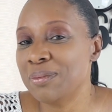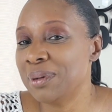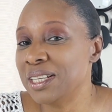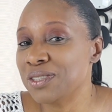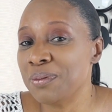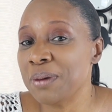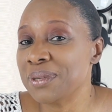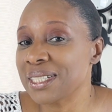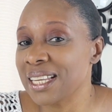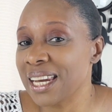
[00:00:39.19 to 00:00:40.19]
Please
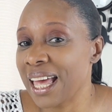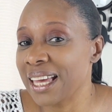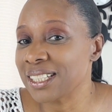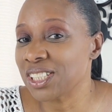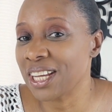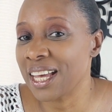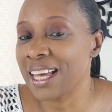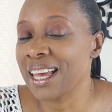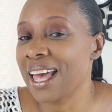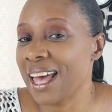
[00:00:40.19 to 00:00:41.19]
remember to like,
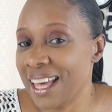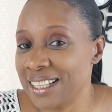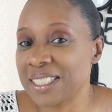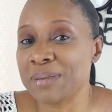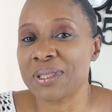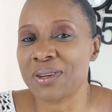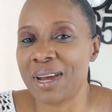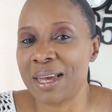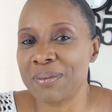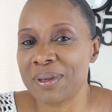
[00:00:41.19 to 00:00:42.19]
share and
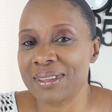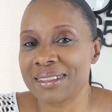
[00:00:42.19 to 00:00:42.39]
subscribe.